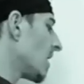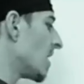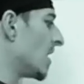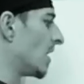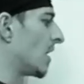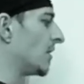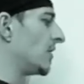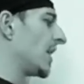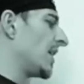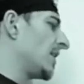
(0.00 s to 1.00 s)
and
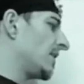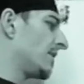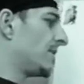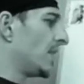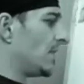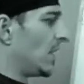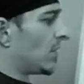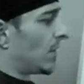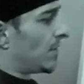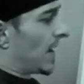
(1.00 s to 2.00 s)

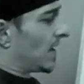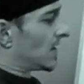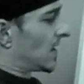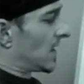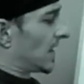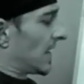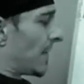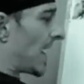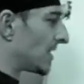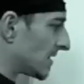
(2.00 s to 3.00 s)
153 pounds of lean
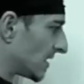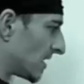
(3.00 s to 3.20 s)
mass.